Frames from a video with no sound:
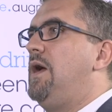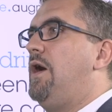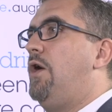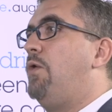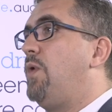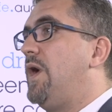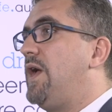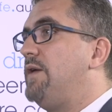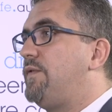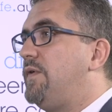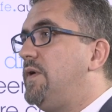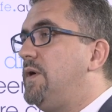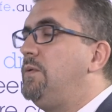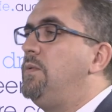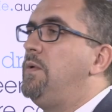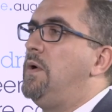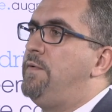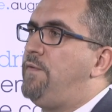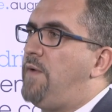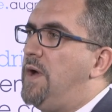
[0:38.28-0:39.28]
However,
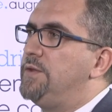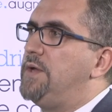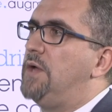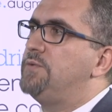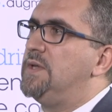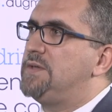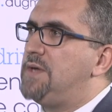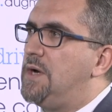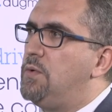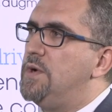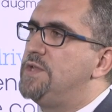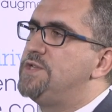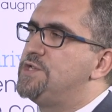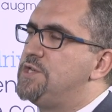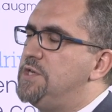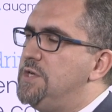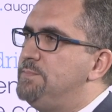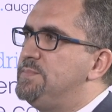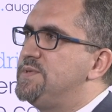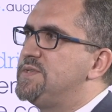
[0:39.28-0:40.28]
we found out that our
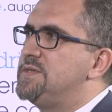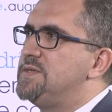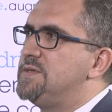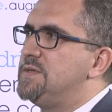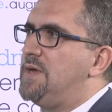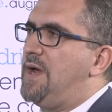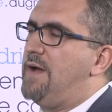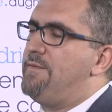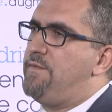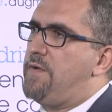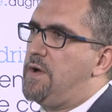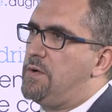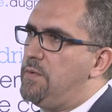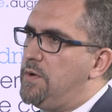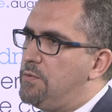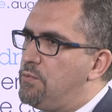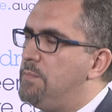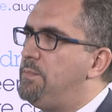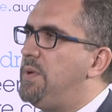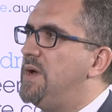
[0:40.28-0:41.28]
chips are very
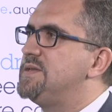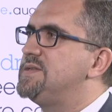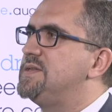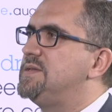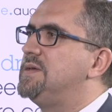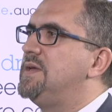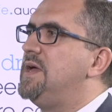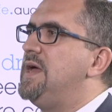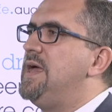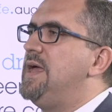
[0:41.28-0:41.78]
robust